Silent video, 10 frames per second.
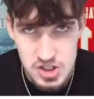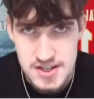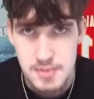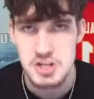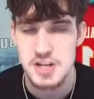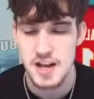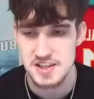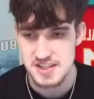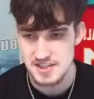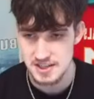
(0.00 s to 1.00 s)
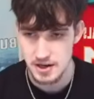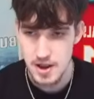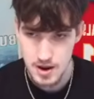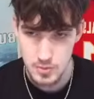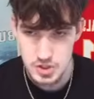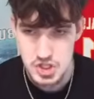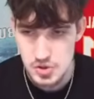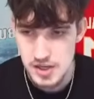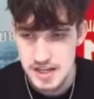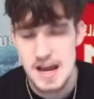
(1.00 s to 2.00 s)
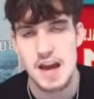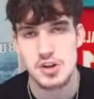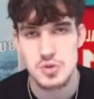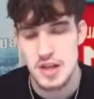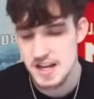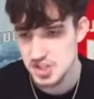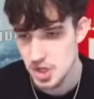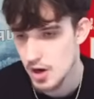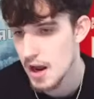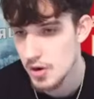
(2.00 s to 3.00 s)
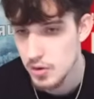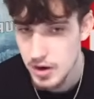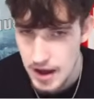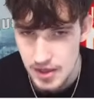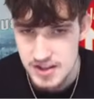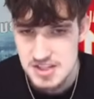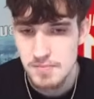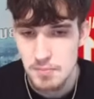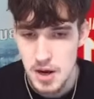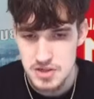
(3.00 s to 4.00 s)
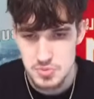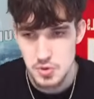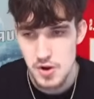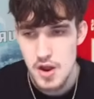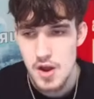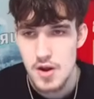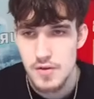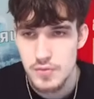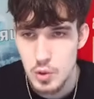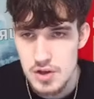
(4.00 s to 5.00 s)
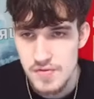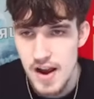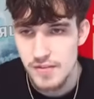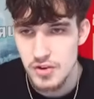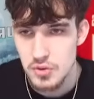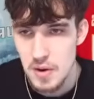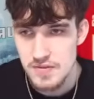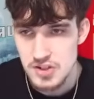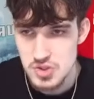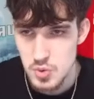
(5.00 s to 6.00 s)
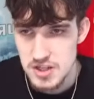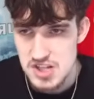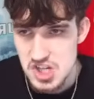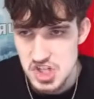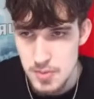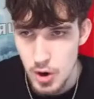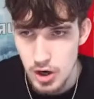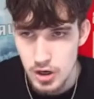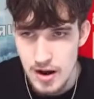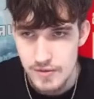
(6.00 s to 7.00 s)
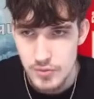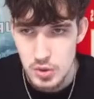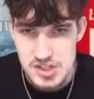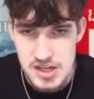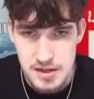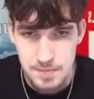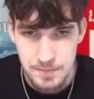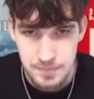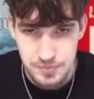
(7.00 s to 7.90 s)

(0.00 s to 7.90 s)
interception next season, which you did not do last year. I don't know how that's even possible. 45 for the Ravens. Went TJ Parker at 14.